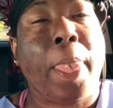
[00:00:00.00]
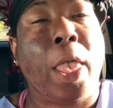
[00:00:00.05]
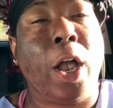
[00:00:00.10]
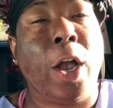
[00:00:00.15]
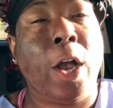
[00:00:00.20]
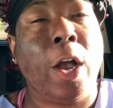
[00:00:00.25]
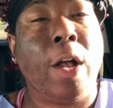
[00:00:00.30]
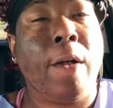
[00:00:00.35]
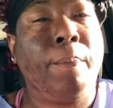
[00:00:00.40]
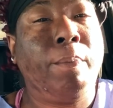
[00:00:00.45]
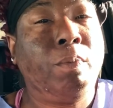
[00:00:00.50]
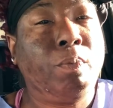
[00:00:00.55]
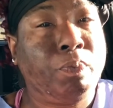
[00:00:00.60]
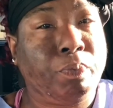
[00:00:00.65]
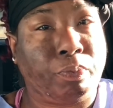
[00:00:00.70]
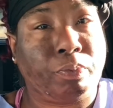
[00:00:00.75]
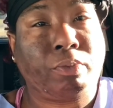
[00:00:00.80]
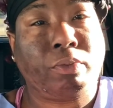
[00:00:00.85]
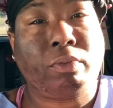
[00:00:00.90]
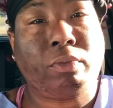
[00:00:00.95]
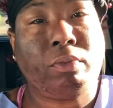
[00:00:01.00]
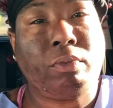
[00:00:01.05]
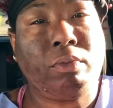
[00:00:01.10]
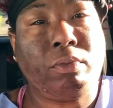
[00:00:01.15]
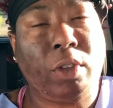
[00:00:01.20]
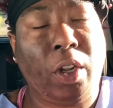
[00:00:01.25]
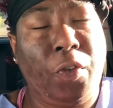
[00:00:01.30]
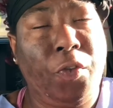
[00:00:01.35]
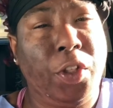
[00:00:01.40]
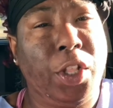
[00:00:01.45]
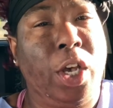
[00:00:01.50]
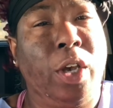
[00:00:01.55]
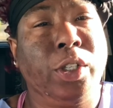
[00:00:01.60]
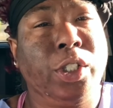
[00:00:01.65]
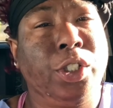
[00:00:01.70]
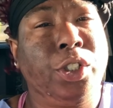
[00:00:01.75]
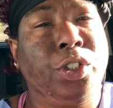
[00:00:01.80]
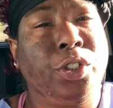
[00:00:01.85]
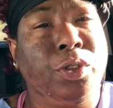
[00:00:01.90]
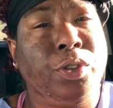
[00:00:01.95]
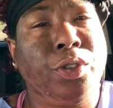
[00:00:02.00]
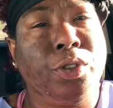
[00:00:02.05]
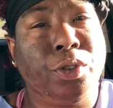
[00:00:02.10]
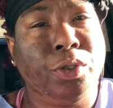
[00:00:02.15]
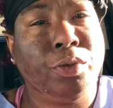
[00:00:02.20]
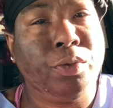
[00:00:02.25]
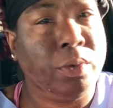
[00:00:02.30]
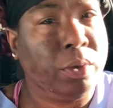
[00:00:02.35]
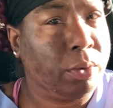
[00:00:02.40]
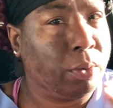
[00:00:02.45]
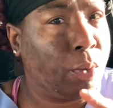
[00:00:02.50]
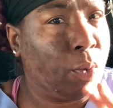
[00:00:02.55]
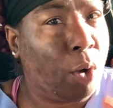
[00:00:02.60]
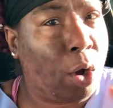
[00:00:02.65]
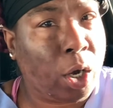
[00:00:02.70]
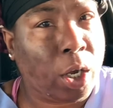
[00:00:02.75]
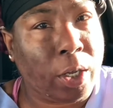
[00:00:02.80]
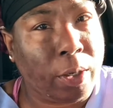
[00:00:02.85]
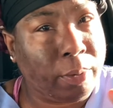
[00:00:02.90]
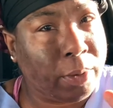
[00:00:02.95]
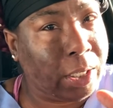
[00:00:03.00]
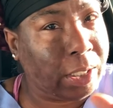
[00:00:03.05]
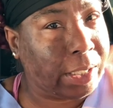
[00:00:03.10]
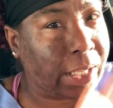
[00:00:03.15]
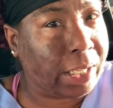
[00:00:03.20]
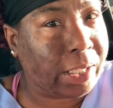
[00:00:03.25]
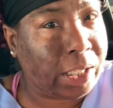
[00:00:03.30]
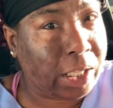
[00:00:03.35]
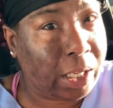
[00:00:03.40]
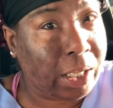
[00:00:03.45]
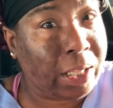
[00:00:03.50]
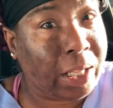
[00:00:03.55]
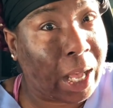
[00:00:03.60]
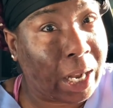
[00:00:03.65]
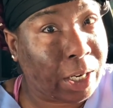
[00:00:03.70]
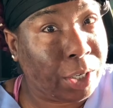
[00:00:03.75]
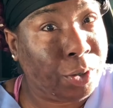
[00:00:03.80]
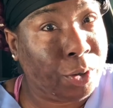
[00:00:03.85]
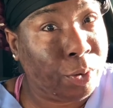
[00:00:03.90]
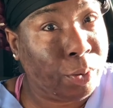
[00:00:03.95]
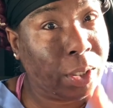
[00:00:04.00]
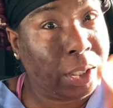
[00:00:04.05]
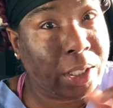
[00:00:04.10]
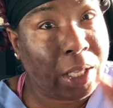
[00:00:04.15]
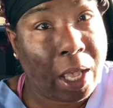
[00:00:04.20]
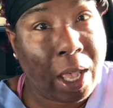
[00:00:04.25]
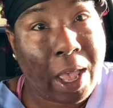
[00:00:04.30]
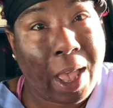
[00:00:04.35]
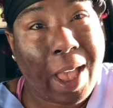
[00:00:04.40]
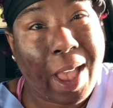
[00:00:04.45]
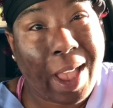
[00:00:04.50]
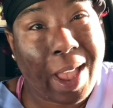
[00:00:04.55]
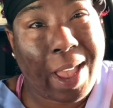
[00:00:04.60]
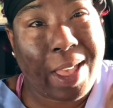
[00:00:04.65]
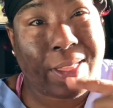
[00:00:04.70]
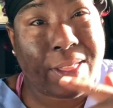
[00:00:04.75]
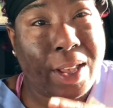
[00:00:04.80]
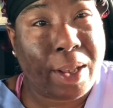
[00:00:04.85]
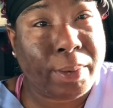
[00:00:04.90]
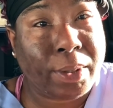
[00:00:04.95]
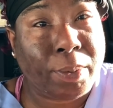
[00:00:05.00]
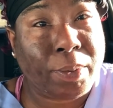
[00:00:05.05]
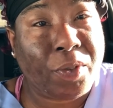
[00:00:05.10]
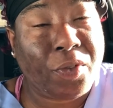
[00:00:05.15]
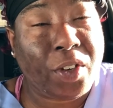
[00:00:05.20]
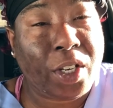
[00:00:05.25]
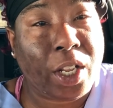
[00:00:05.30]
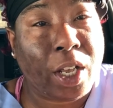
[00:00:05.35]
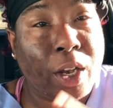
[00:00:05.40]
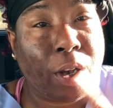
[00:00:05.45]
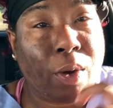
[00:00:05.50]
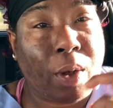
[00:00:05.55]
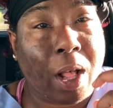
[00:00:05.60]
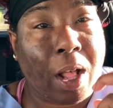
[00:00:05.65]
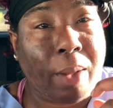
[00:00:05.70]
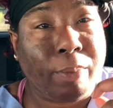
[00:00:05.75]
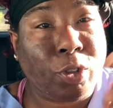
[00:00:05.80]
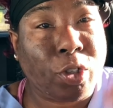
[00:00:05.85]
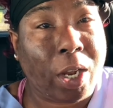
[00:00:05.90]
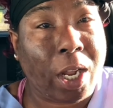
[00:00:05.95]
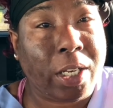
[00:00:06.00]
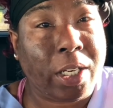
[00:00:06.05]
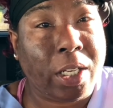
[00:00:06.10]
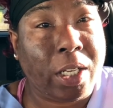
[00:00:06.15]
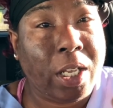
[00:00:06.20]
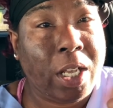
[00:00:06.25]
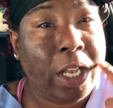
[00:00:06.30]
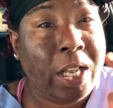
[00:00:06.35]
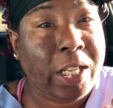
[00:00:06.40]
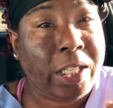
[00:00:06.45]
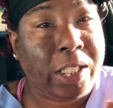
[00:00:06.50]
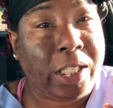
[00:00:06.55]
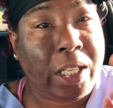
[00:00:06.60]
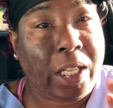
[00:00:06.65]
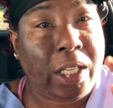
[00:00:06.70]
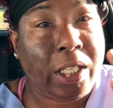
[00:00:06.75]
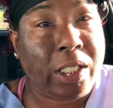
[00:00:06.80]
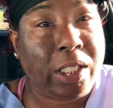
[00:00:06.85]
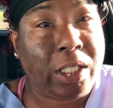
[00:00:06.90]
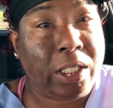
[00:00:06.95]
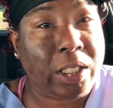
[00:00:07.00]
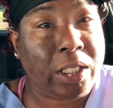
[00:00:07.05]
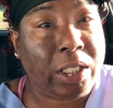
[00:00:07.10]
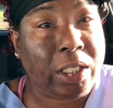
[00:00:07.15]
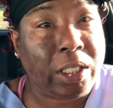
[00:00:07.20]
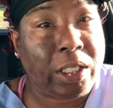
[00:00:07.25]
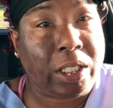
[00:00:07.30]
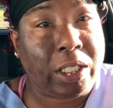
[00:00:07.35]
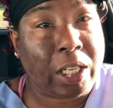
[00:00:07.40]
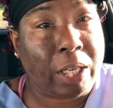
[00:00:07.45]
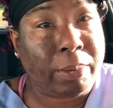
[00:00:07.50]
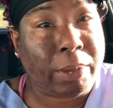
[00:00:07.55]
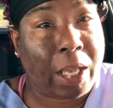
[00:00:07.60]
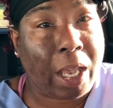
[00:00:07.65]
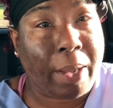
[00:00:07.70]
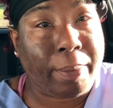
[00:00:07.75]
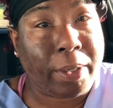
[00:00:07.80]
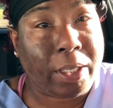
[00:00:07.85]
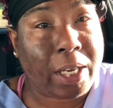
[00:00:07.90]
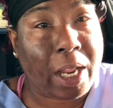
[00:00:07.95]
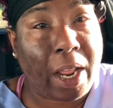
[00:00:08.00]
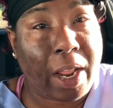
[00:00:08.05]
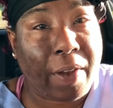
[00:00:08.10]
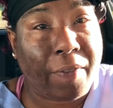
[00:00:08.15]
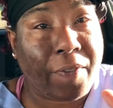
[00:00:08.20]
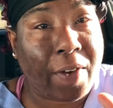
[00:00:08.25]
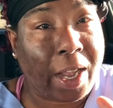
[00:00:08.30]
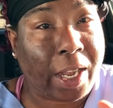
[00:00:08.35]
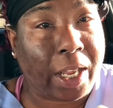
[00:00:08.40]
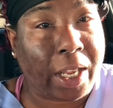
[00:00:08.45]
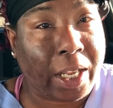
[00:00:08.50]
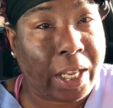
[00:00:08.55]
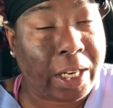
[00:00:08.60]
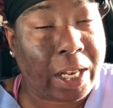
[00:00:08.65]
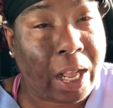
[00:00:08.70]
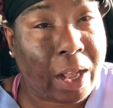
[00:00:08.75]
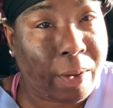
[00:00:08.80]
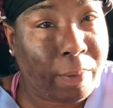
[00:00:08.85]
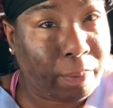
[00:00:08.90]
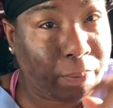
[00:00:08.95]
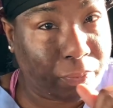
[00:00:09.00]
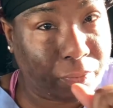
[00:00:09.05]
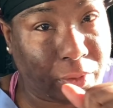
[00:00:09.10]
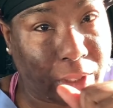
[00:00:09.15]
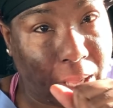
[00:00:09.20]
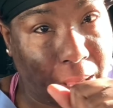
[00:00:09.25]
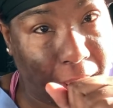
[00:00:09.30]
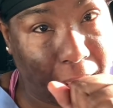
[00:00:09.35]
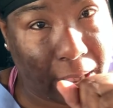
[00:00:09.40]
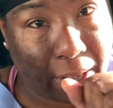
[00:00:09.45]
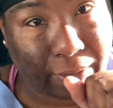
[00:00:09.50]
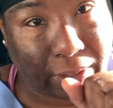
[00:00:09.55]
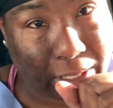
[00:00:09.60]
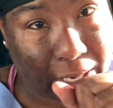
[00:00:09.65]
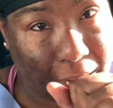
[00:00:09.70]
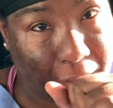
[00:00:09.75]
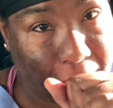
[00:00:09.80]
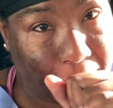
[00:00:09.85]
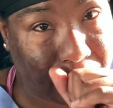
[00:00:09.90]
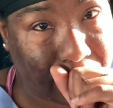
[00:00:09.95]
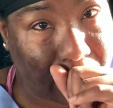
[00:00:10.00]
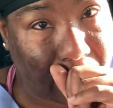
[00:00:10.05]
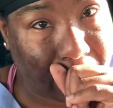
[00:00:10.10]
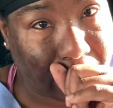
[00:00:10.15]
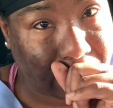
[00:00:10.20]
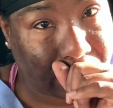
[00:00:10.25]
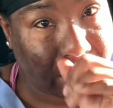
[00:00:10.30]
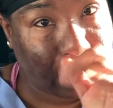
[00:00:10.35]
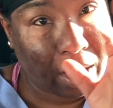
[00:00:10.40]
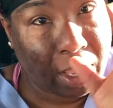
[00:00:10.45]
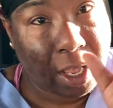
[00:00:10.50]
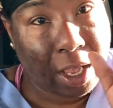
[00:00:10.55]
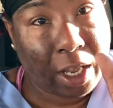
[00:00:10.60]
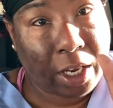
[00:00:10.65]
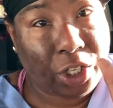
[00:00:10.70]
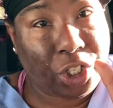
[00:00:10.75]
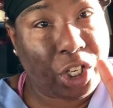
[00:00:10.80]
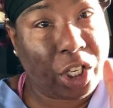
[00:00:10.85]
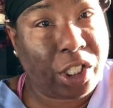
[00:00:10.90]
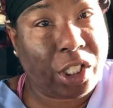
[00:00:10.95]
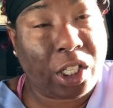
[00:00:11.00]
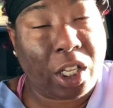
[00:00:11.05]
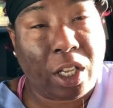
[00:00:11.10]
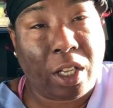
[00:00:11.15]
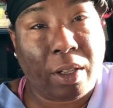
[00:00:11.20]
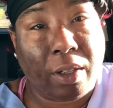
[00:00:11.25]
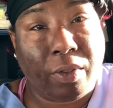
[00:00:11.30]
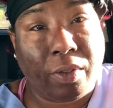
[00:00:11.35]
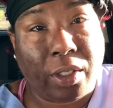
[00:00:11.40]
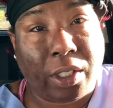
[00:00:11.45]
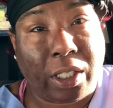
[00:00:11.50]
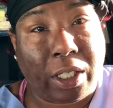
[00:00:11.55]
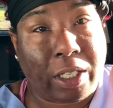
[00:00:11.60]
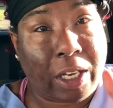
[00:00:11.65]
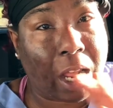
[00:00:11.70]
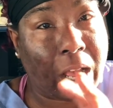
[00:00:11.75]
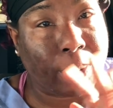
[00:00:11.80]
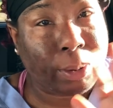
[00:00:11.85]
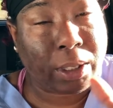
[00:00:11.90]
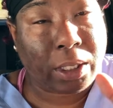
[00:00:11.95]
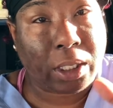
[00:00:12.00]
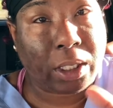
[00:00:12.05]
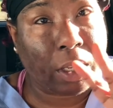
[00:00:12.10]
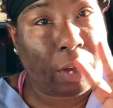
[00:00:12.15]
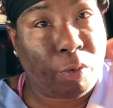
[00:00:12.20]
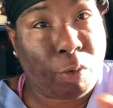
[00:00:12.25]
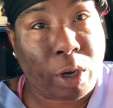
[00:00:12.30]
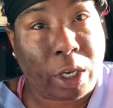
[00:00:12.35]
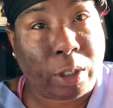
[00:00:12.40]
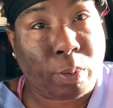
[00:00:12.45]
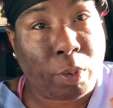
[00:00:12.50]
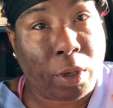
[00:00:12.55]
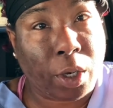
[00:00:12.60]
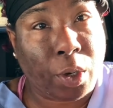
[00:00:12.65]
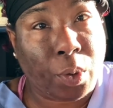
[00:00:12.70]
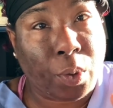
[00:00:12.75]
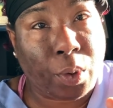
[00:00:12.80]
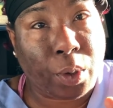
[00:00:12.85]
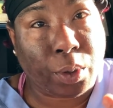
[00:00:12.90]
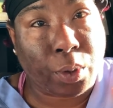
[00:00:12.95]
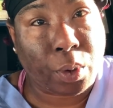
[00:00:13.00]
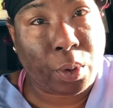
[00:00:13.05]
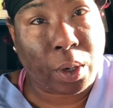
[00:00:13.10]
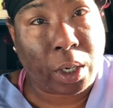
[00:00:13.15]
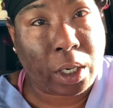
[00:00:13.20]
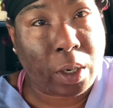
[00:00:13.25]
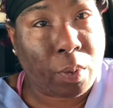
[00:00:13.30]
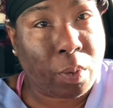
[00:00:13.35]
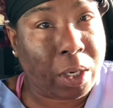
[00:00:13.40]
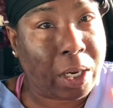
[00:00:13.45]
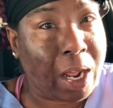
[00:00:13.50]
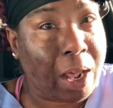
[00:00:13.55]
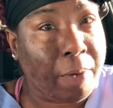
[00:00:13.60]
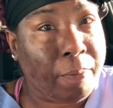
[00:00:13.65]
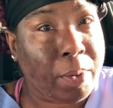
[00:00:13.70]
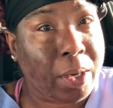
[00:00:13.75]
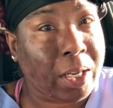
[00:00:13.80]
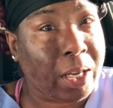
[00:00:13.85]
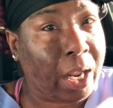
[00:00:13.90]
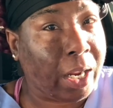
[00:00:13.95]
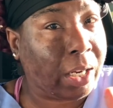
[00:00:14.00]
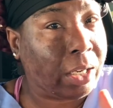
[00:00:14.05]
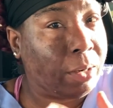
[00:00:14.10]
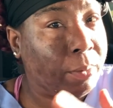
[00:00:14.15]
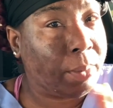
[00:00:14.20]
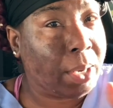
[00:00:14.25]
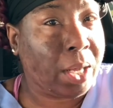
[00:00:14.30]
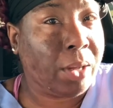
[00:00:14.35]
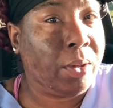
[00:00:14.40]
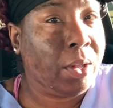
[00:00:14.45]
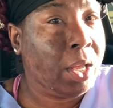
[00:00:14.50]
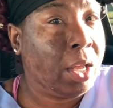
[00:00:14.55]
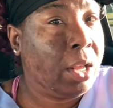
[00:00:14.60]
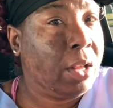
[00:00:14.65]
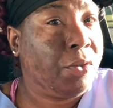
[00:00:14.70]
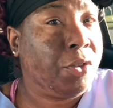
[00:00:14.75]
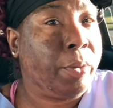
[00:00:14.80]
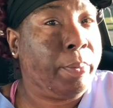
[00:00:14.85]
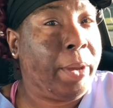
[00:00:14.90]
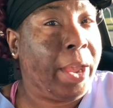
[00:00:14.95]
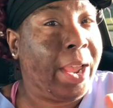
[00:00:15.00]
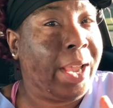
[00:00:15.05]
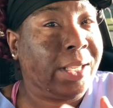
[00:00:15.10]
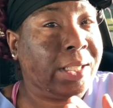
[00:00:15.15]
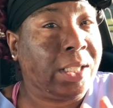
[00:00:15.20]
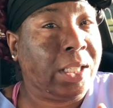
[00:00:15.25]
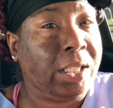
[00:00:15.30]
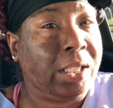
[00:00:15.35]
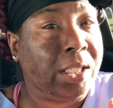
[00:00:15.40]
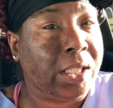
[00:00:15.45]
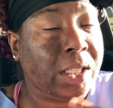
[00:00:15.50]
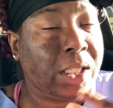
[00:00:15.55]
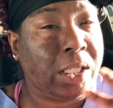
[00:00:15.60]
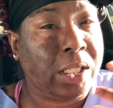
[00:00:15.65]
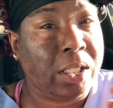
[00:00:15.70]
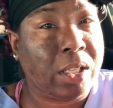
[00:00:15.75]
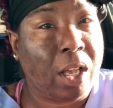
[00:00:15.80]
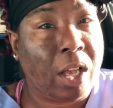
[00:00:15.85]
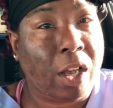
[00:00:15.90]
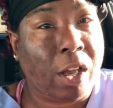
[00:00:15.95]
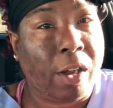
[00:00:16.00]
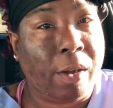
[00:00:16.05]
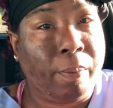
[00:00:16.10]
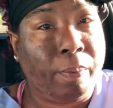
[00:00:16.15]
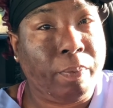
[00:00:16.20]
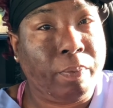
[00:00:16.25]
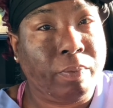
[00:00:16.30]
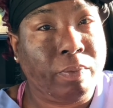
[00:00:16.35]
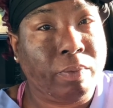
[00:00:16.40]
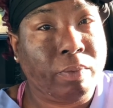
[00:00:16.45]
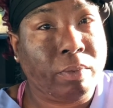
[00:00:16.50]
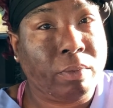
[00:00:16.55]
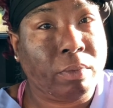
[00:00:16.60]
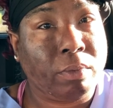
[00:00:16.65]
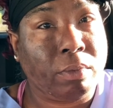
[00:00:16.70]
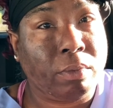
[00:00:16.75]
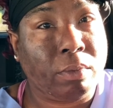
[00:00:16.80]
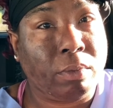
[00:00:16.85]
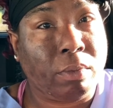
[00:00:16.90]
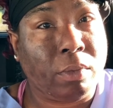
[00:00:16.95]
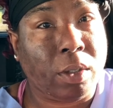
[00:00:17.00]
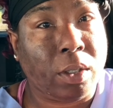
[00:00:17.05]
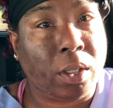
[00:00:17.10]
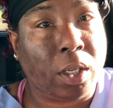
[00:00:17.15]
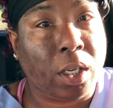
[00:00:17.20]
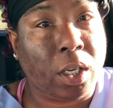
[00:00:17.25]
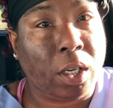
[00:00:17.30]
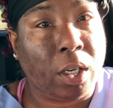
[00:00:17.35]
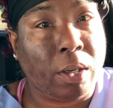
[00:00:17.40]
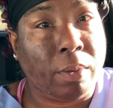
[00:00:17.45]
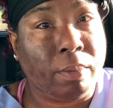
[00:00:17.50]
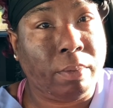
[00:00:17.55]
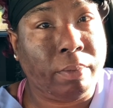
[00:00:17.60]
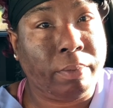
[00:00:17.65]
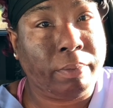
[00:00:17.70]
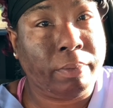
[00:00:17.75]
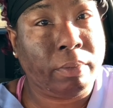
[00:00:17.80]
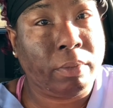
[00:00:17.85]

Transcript: Um, for those of you new, welcome, because I see a lot of new ones. Hey, thumbs up the video. I'm trying to see sometime today if I can get out the haves and the have-nots. Just a synopsis of what's been going on and what I've been liking about the past seasons um, um,